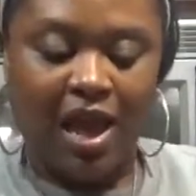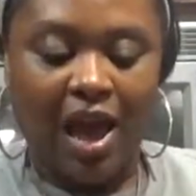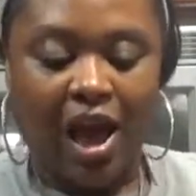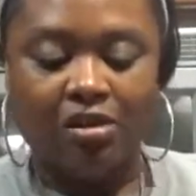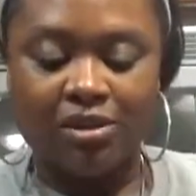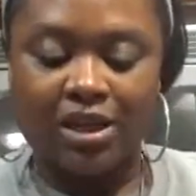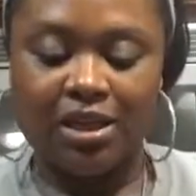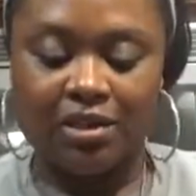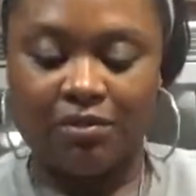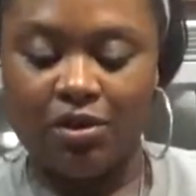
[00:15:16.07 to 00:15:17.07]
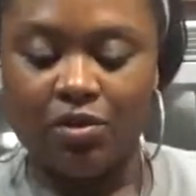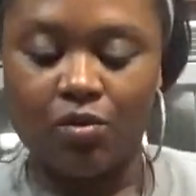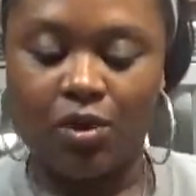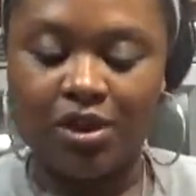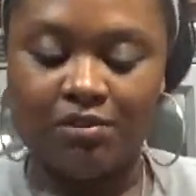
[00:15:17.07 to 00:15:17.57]
I'll leave
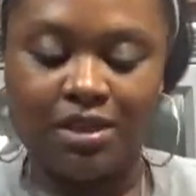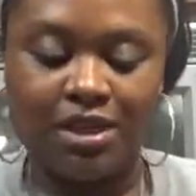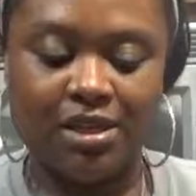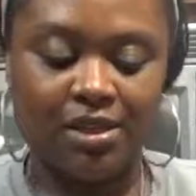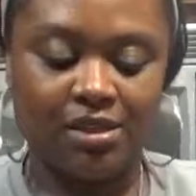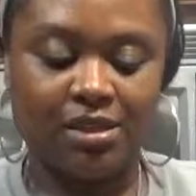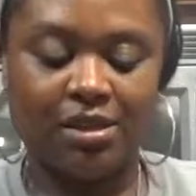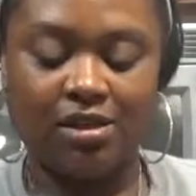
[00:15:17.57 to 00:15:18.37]
1 of these,